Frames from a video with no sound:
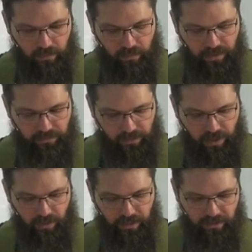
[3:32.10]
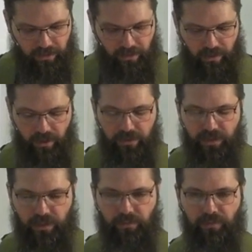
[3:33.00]
We have the law written on our hearts,
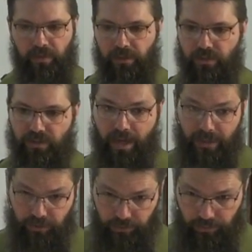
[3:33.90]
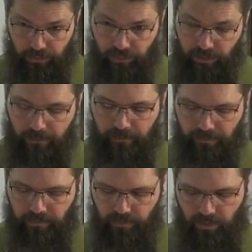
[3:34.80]
and it reveals that truth
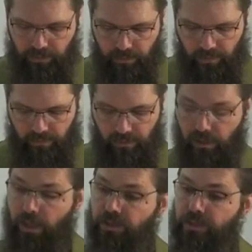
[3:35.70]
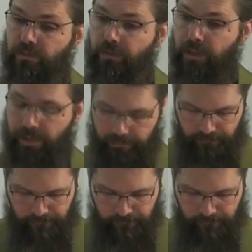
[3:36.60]
the truth of the law just fine.